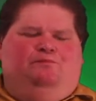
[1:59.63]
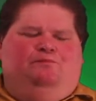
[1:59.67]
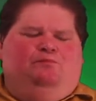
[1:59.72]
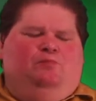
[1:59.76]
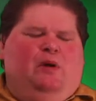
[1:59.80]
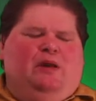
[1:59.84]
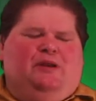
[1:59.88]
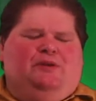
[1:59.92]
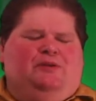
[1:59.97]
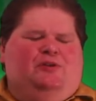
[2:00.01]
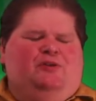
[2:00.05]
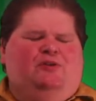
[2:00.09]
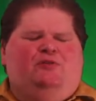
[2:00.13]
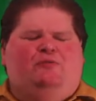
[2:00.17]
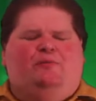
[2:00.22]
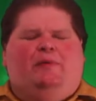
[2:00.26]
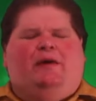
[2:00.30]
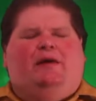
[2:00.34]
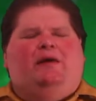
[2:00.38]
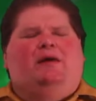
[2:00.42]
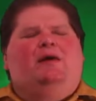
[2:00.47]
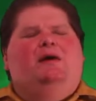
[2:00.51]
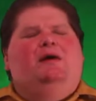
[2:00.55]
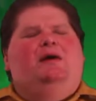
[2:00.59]
white
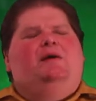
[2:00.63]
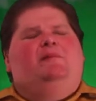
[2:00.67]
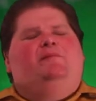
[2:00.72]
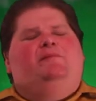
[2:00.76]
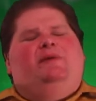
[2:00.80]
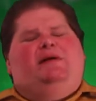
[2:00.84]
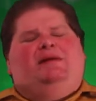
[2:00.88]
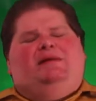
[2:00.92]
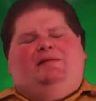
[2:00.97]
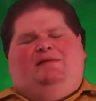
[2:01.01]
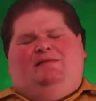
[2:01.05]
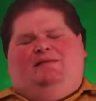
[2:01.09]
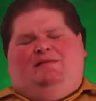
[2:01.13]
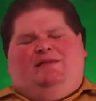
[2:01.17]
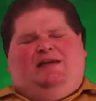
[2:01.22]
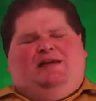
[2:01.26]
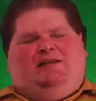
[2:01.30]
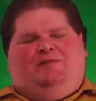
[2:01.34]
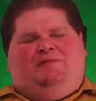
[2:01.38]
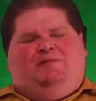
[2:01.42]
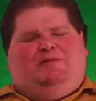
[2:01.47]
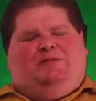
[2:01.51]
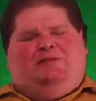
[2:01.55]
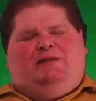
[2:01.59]
toothpick. But
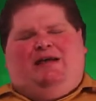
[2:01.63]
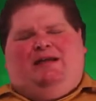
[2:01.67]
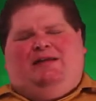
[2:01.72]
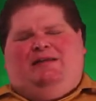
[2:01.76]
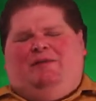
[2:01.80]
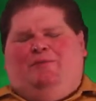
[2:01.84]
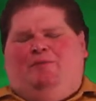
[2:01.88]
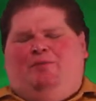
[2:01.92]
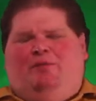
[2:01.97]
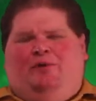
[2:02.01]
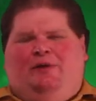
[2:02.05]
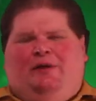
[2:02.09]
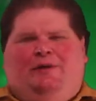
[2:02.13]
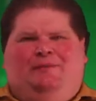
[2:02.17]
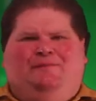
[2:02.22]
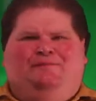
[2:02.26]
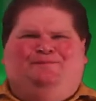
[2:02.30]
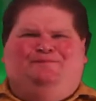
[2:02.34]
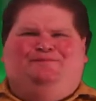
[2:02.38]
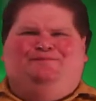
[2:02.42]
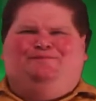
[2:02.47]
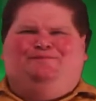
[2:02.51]
that's beside the point.